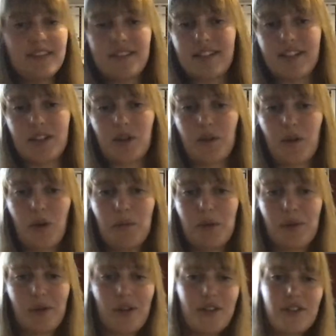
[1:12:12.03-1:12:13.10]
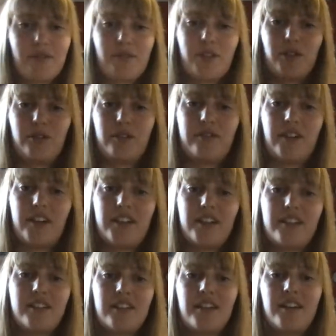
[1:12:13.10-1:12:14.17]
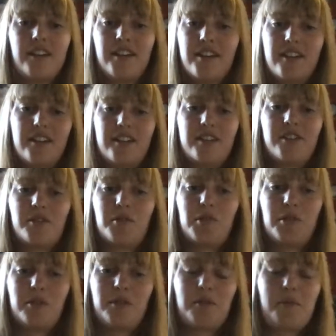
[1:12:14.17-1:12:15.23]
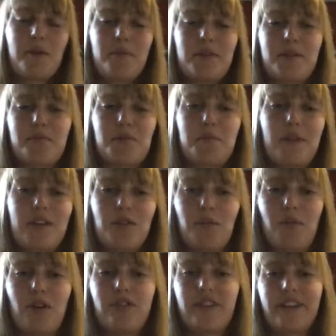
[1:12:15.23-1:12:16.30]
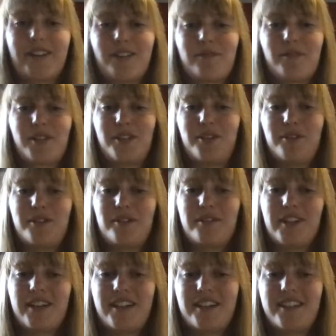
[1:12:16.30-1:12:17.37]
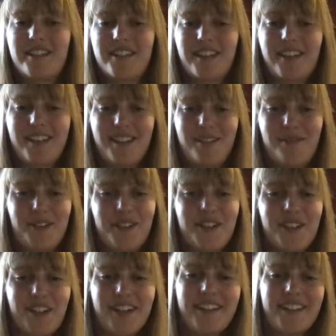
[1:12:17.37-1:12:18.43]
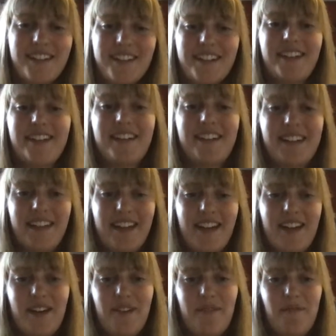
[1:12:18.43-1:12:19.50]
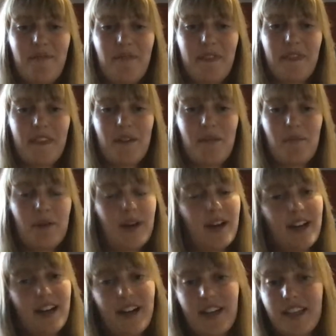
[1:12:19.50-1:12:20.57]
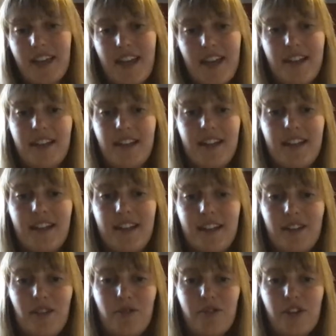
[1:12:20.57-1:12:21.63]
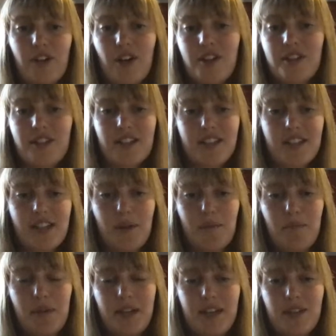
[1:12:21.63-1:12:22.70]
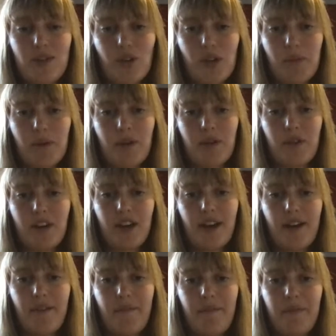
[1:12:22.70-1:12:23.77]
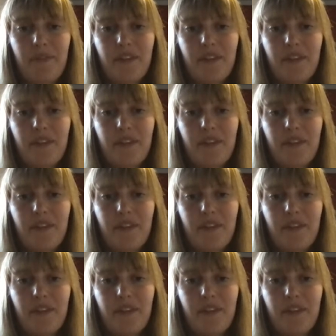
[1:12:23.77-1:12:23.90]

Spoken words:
And it'll all be because of coronavirus. So there might be some special bottlings for coronavirus in the future. But again, for us as a company, it's all about kind